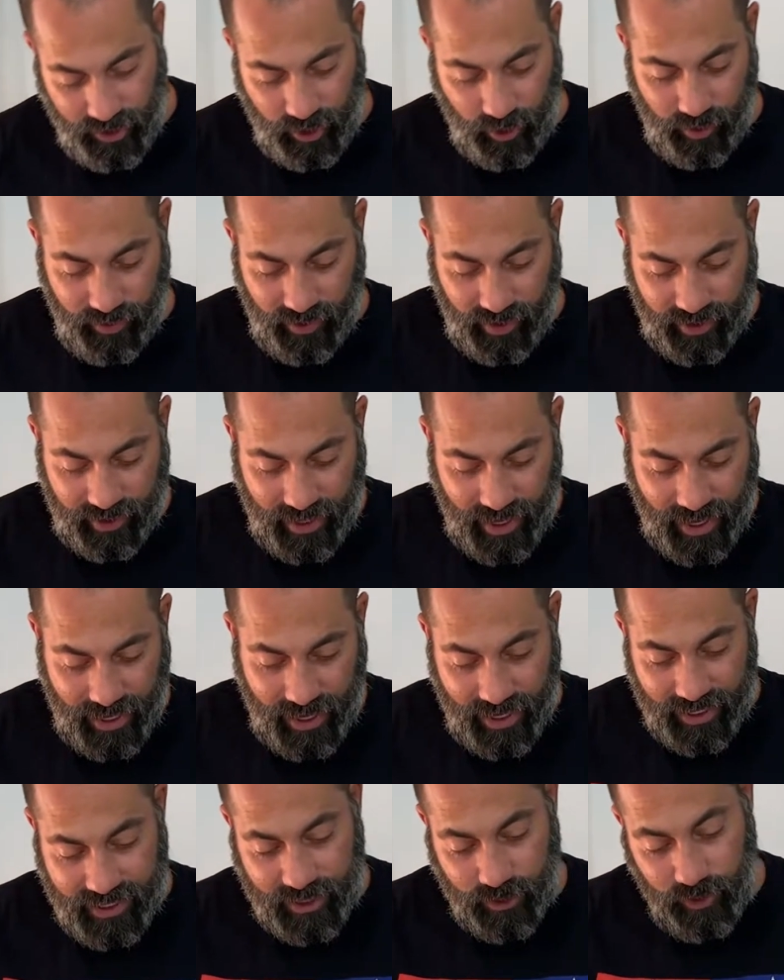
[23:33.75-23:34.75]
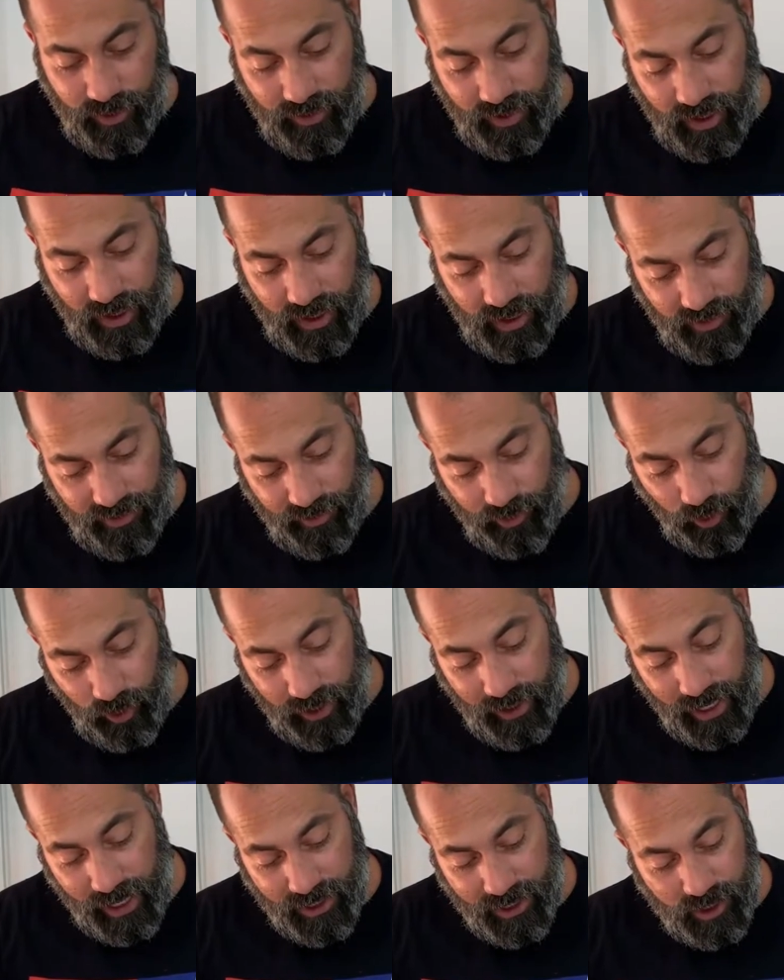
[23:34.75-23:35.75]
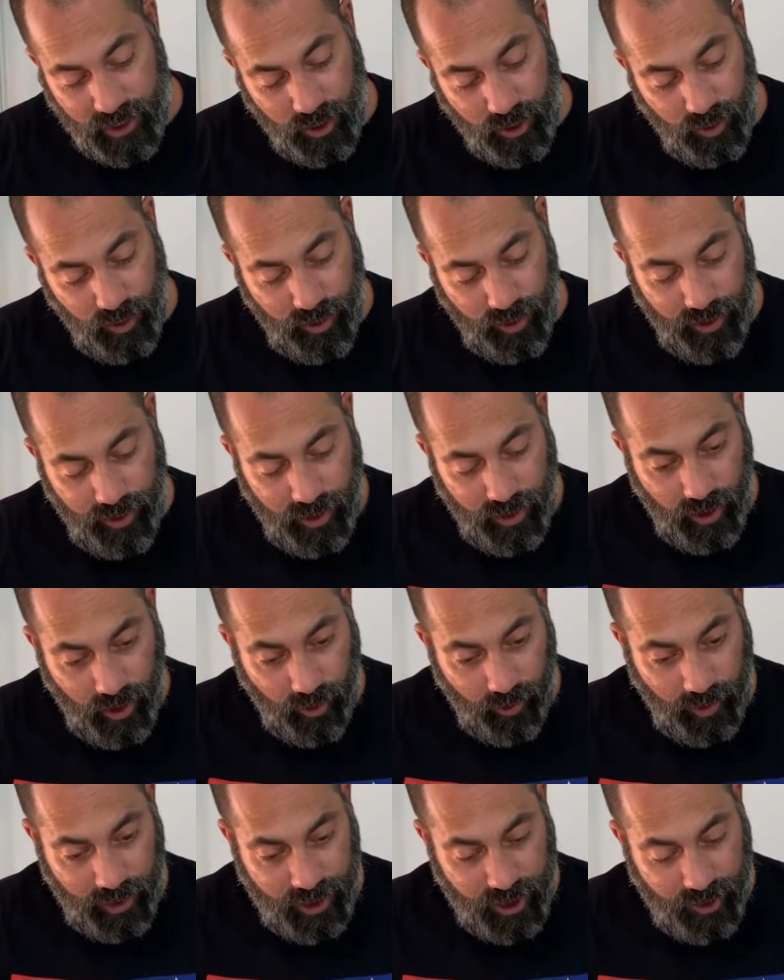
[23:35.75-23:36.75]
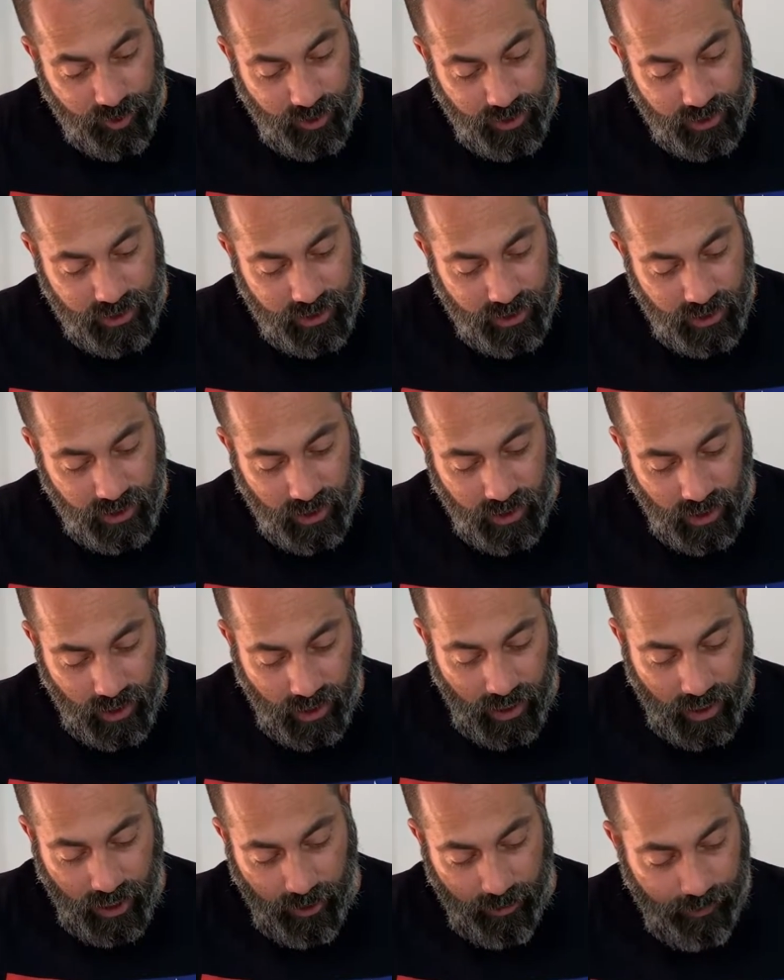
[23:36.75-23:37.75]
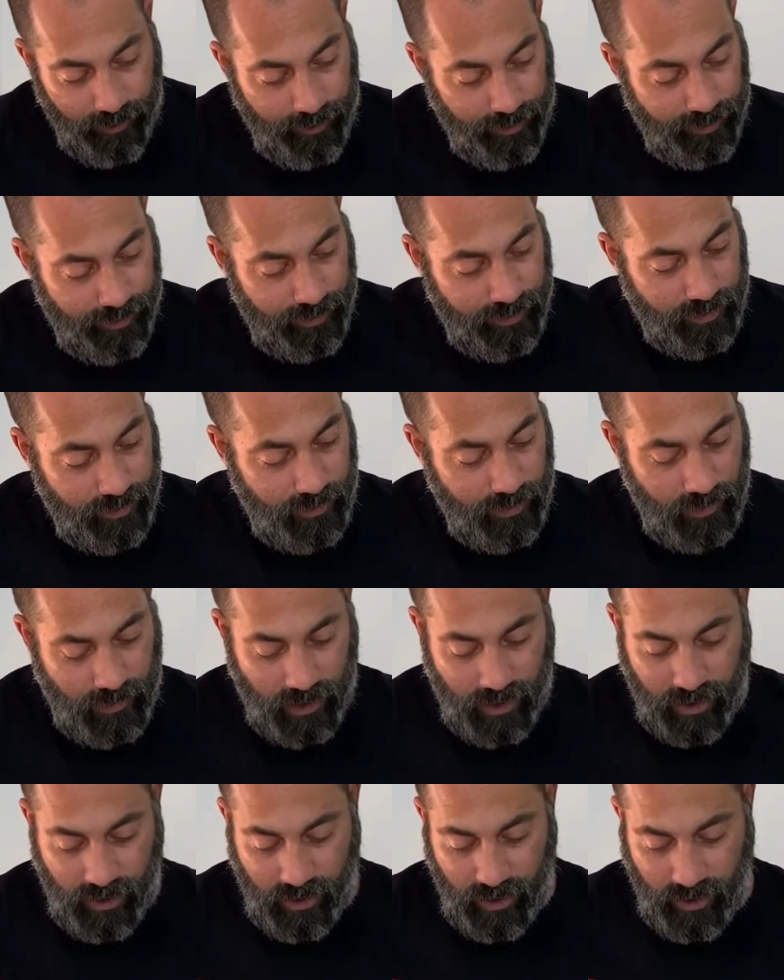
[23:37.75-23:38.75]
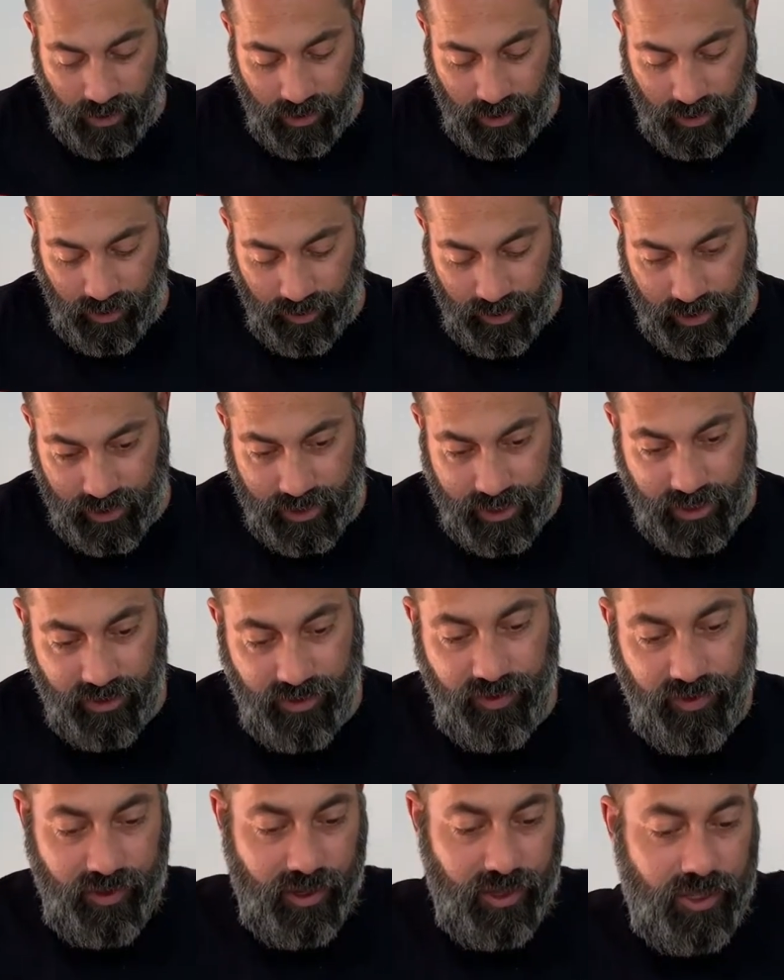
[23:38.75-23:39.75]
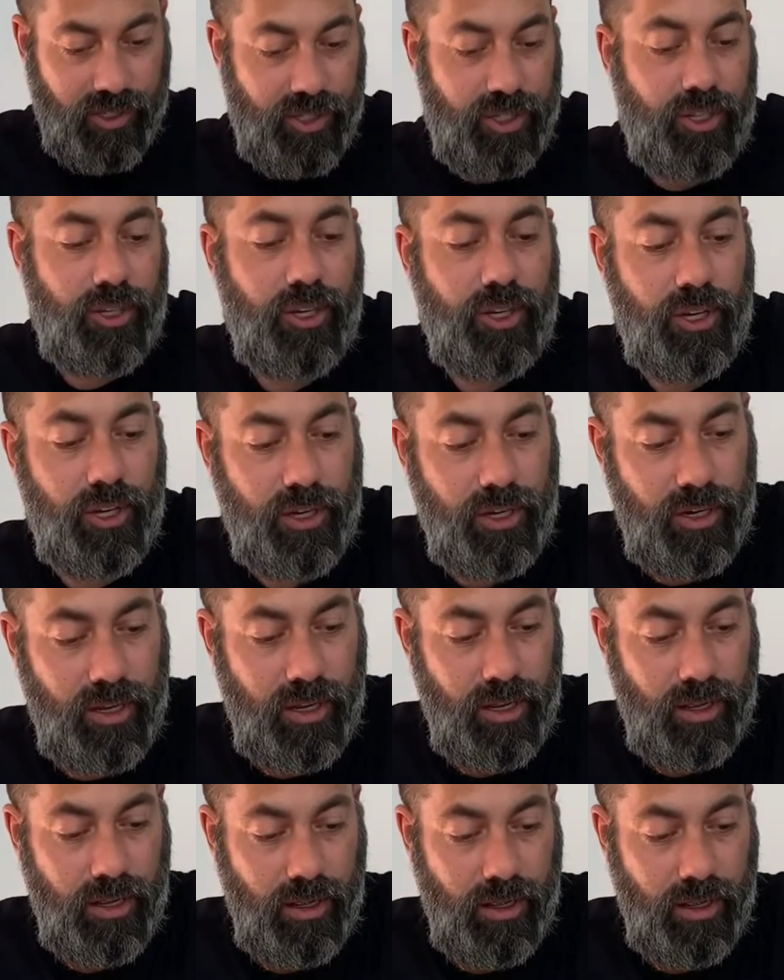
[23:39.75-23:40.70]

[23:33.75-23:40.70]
we got that. I see we've got a 48 tooth arrangement. The diff feels good.